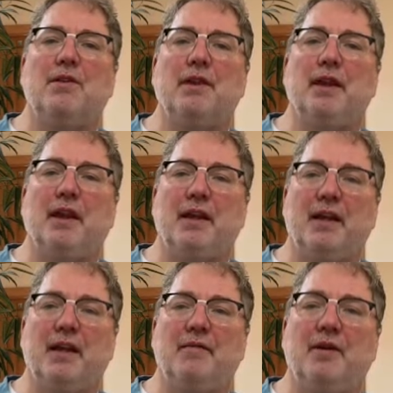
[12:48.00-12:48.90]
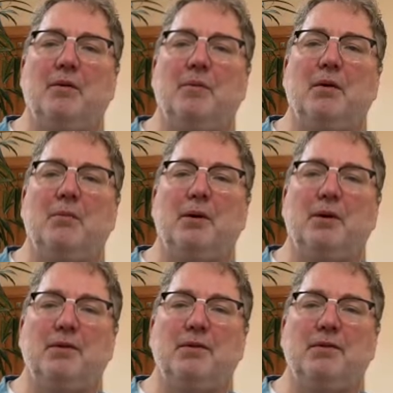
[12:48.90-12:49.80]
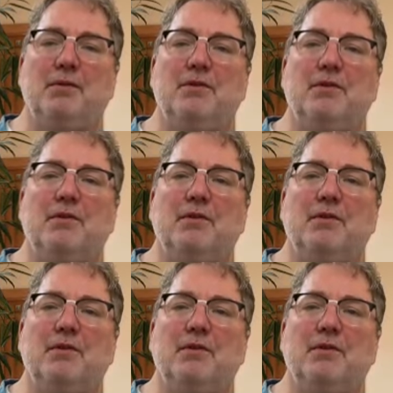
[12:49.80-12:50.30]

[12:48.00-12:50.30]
that I give are about bones.